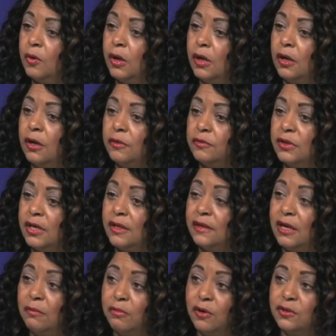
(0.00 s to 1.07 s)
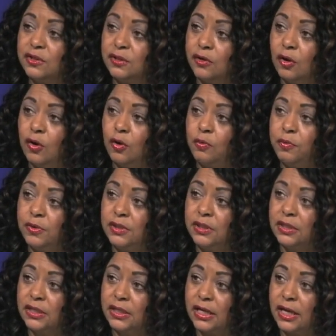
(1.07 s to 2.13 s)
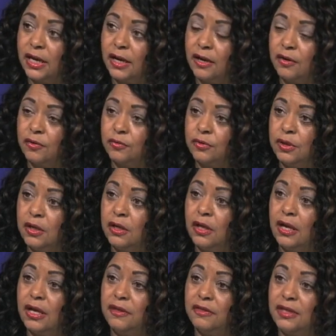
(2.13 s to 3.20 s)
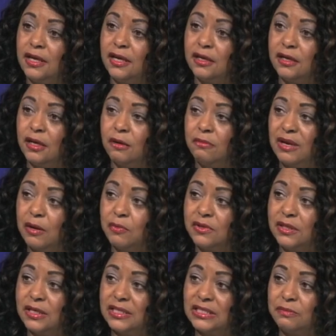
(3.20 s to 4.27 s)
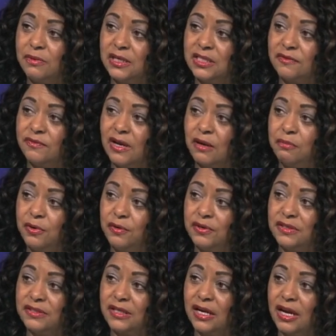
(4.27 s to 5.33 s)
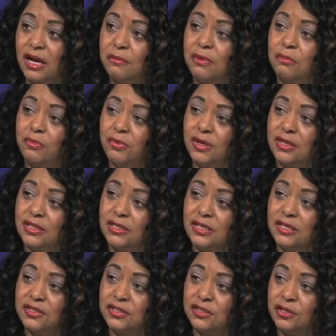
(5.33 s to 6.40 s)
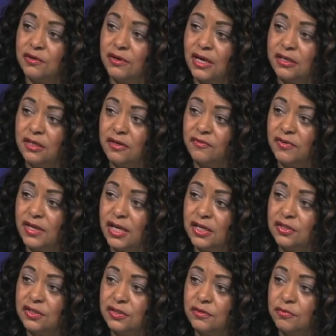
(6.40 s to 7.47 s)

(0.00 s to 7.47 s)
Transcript: Can that person open the account and then come back within a specified period of time and bring the necessary identification?